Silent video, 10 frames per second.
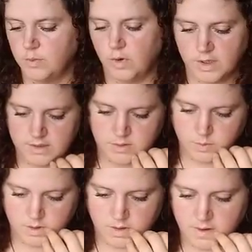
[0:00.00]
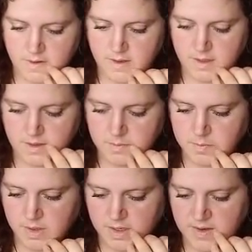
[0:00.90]
wanted to work on it,
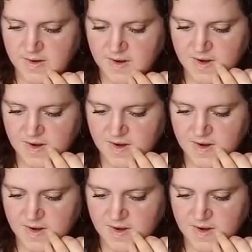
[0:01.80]
but